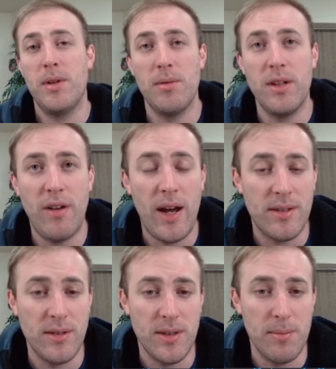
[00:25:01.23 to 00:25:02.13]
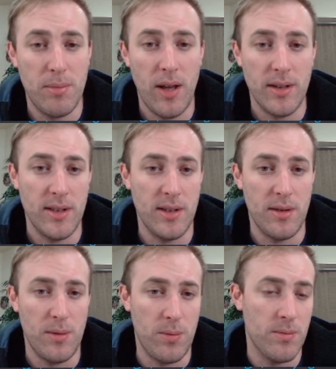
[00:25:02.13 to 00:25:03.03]
refactored and plugged
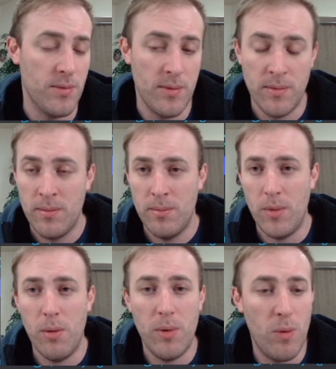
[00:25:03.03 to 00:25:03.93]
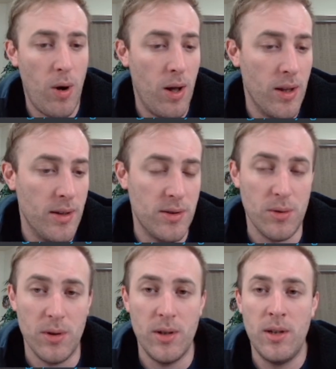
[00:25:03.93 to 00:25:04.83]
into the mobile wallet
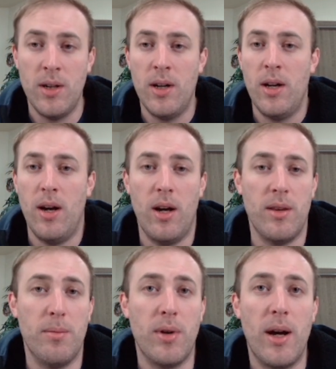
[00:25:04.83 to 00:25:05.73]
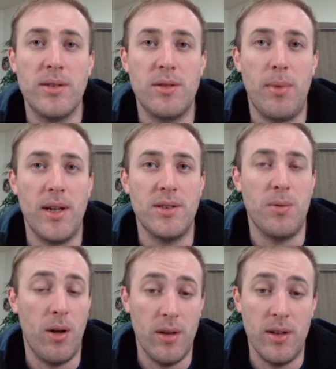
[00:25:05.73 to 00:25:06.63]
or the browser-based
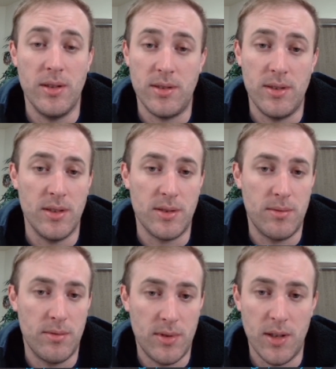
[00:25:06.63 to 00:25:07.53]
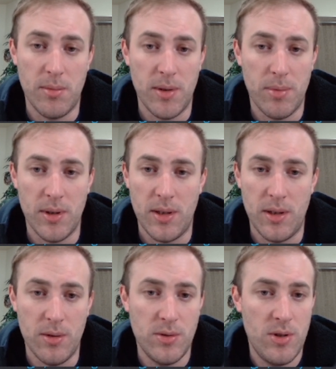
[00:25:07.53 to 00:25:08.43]
wallet, is going to be pretty
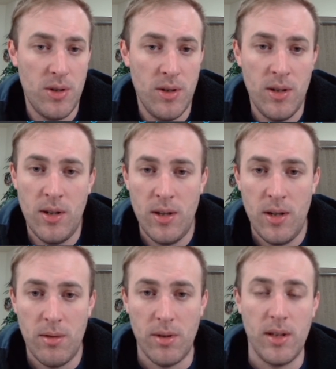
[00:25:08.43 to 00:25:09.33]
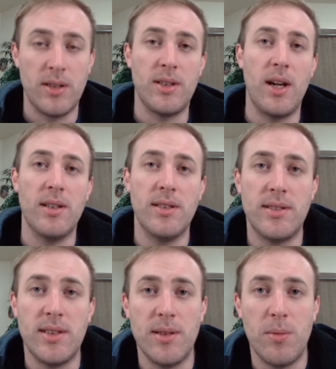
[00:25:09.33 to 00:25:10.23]
huge. Really excited to
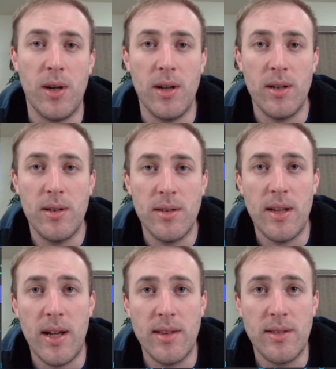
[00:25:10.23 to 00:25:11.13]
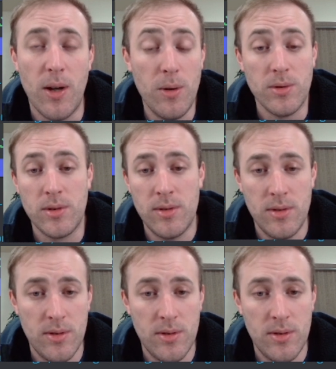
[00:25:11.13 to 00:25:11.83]
see where that goes.